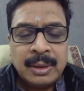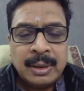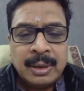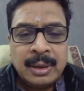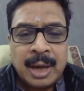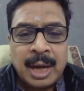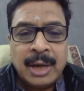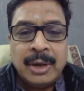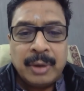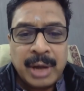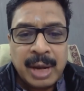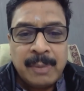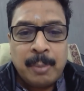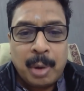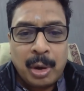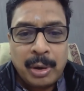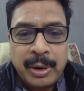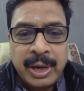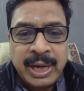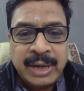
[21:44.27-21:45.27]
And you can
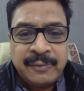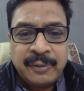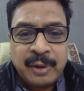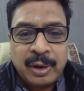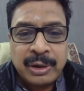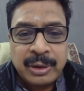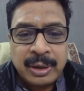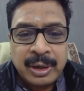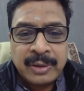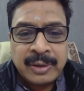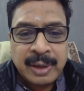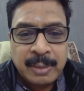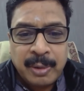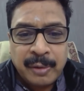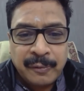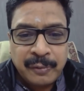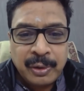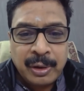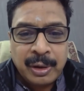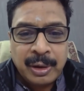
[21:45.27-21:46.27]
borrow it for some
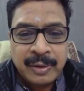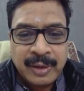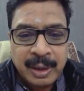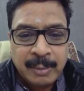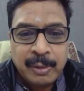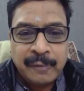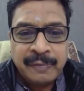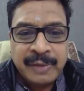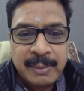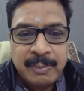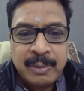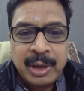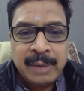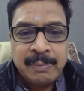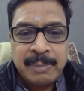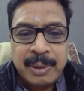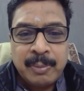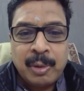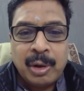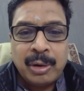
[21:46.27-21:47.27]
of them
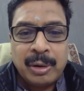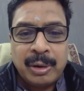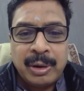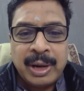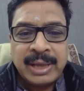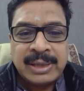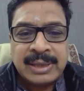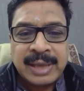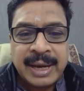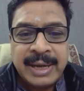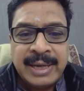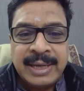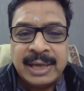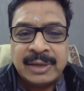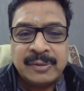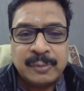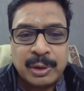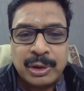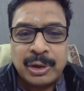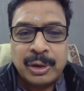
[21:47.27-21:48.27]
can be borrowed as
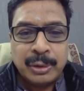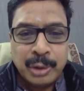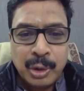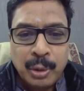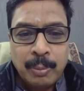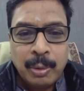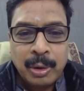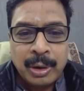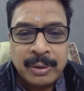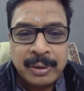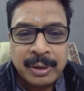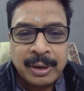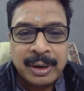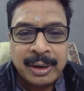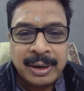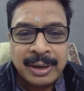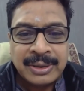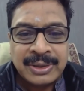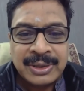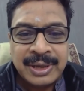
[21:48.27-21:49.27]
ideas for your new book,
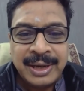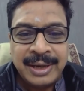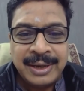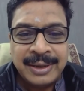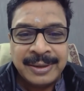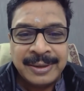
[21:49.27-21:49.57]
Shri.